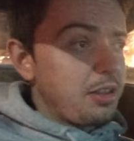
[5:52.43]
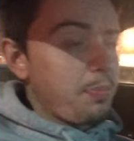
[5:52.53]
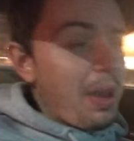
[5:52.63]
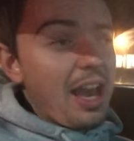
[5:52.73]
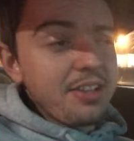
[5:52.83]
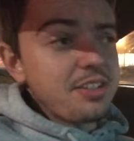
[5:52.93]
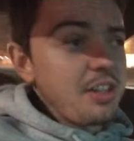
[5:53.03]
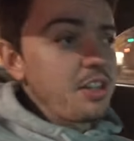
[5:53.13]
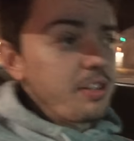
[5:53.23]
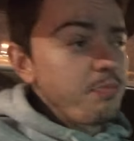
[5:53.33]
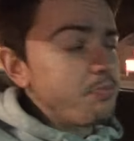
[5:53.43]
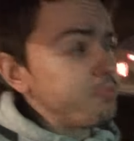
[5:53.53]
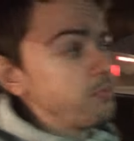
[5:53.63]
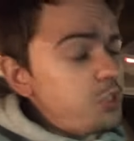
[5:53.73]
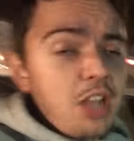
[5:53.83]
the past uh,
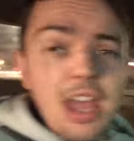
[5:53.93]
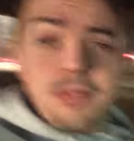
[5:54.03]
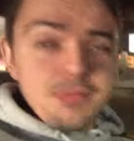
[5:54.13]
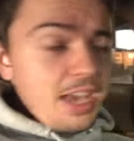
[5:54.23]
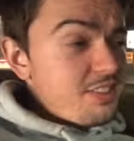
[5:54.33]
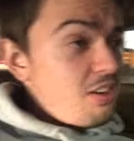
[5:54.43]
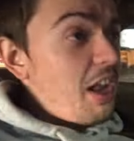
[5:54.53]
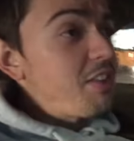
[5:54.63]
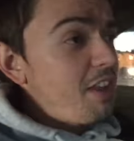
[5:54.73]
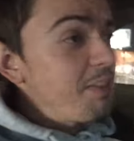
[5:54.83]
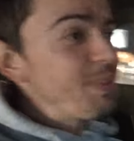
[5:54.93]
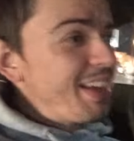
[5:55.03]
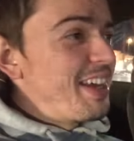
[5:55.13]
today. I started that today.